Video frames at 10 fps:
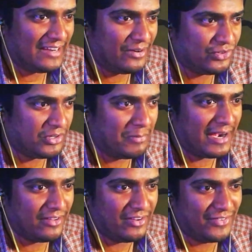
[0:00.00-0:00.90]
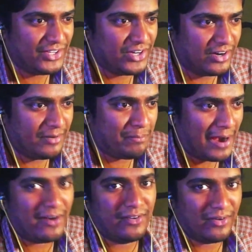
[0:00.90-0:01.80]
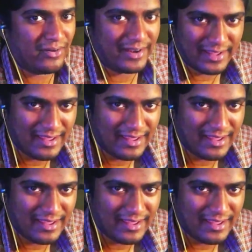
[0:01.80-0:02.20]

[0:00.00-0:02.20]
She might have even turned paranoid